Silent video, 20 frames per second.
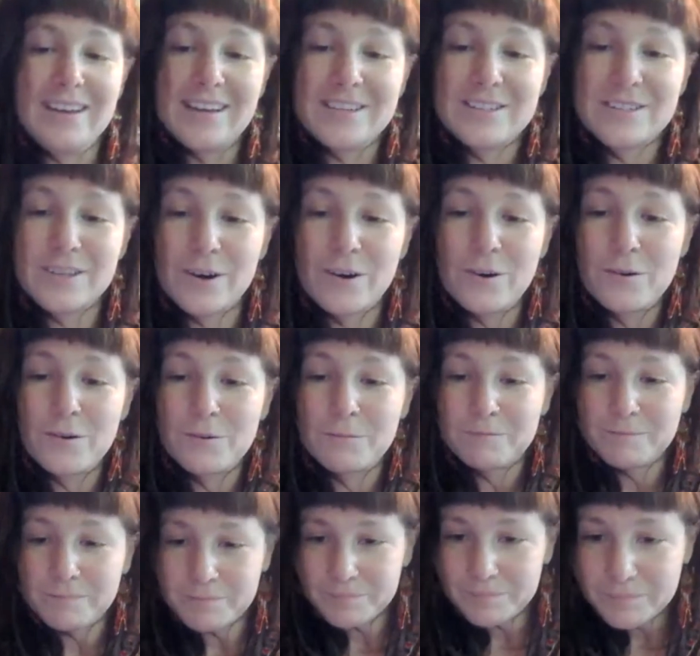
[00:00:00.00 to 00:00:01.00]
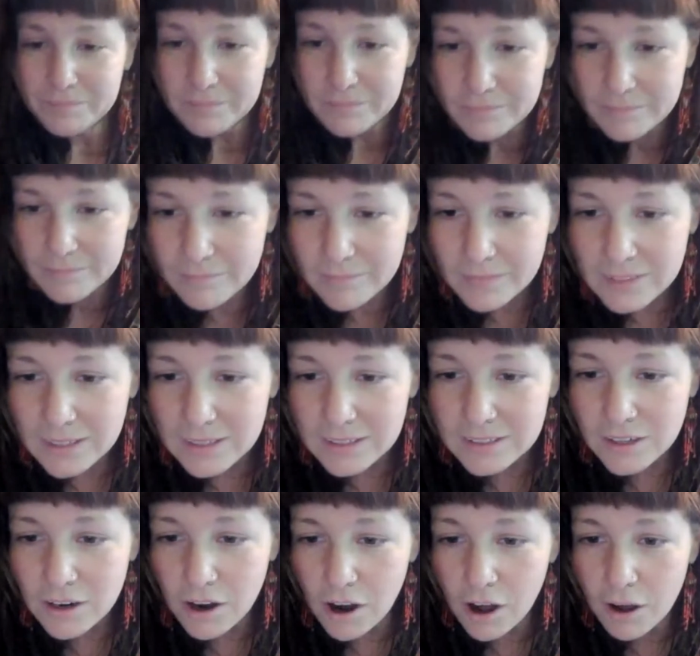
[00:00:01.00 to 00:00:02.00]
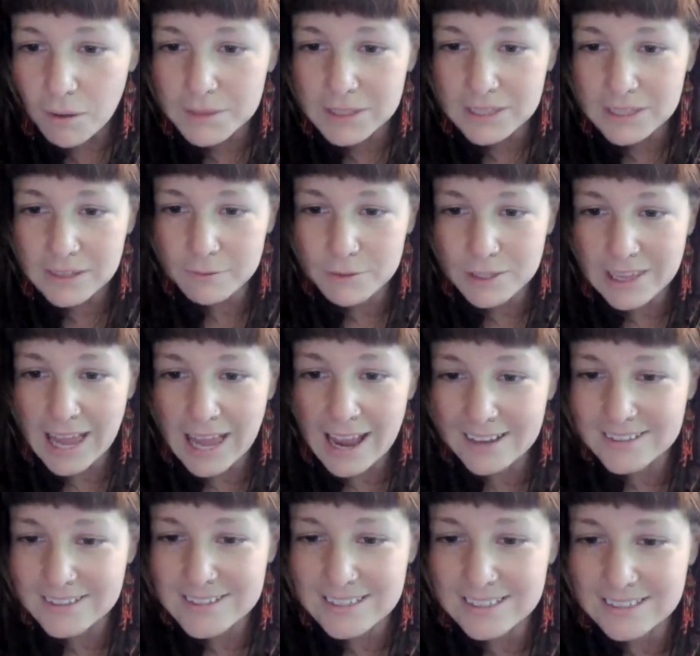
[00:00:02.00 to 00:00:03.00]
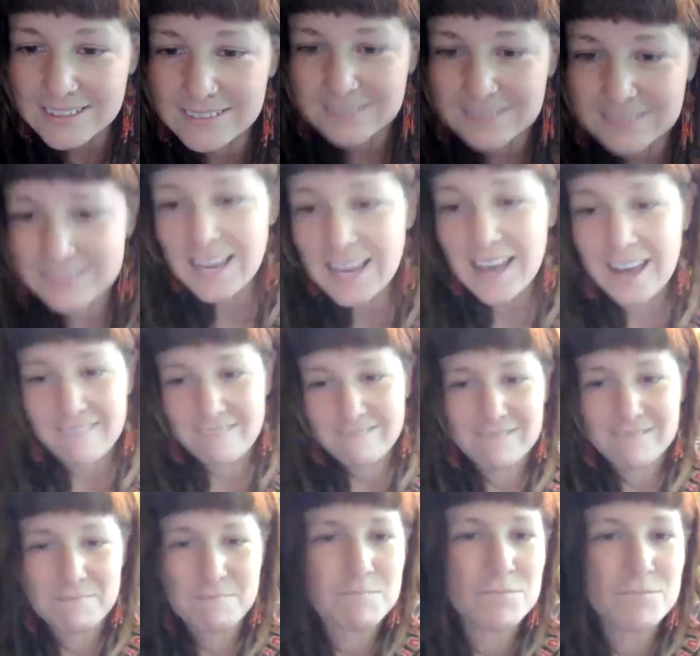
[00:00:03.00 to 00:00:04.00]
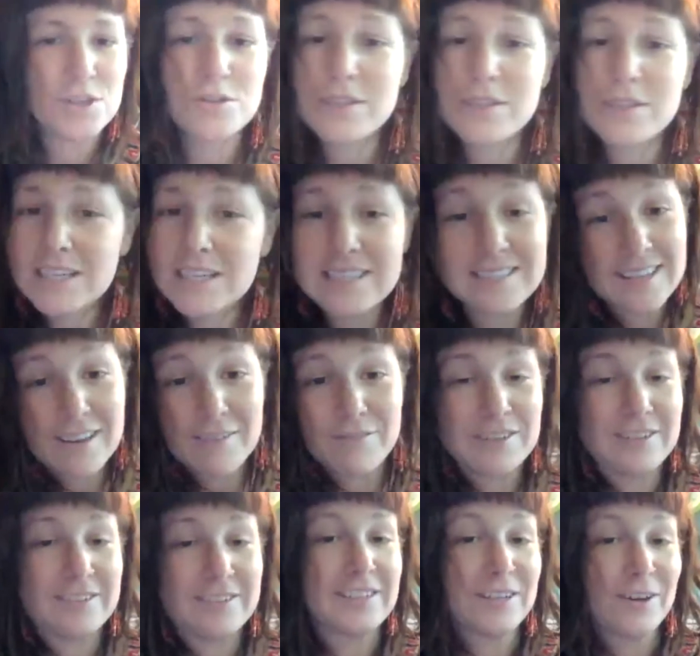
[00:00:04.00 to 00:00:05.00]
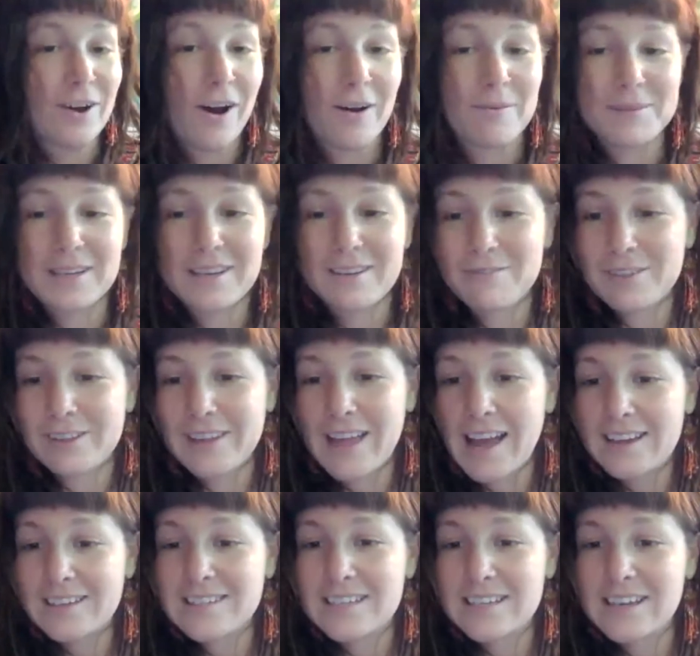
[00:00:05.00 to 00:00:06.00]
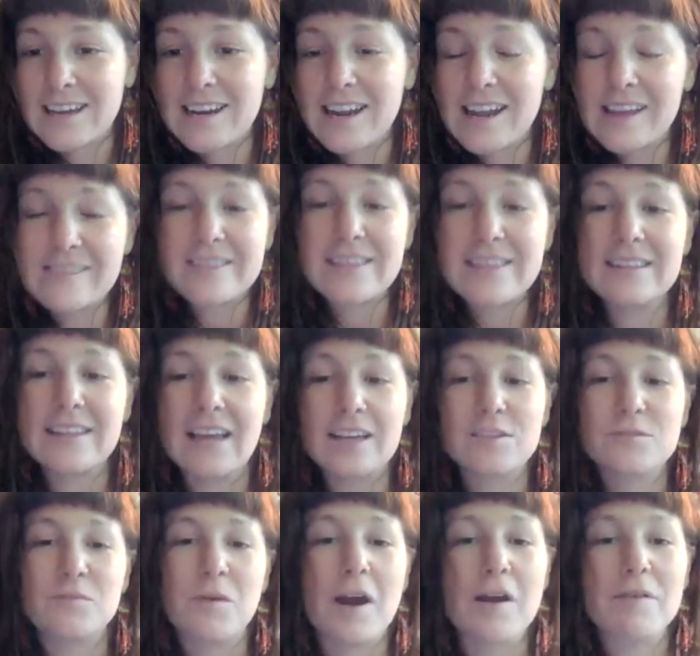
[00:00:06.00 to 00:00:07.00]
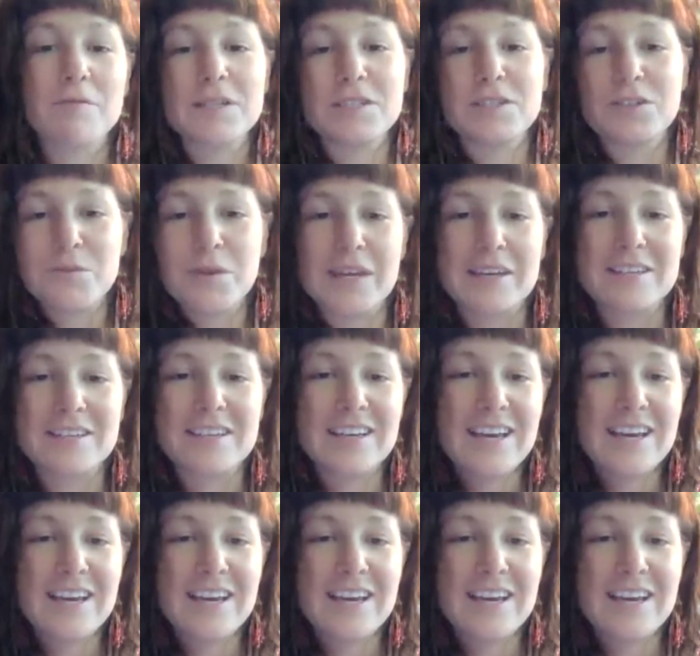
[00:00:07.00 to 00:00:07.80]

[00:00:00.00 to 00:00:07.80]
So calming and relaxing. Yeah, music is definitely calming and relaxing. And I think that's why we do it.